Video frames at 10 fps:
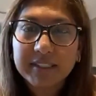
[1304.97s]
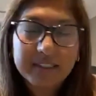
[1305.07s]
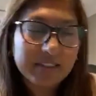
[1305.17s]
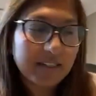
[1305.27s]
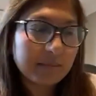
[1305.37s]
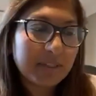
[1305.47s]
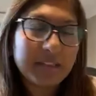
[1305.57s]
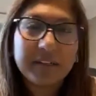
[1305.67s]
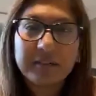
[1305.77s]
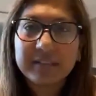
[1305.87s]
and
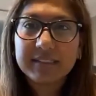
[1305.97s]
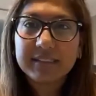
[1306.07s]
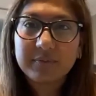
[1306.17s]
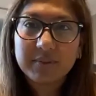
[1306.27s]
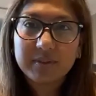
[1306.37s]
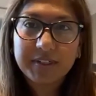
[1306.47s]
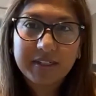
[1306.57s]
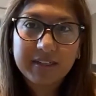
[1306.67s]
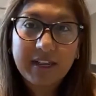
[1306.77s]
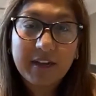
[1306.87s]
blood thinners and stuff is
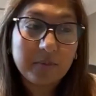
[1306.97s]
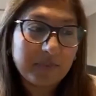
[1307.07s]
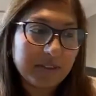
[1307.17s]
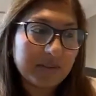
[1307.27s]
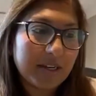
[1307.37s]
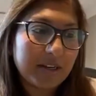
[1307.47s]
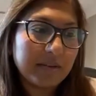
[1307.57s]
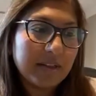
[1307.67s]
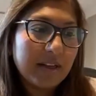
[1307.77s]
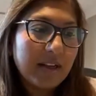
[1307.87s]
very helpful as well.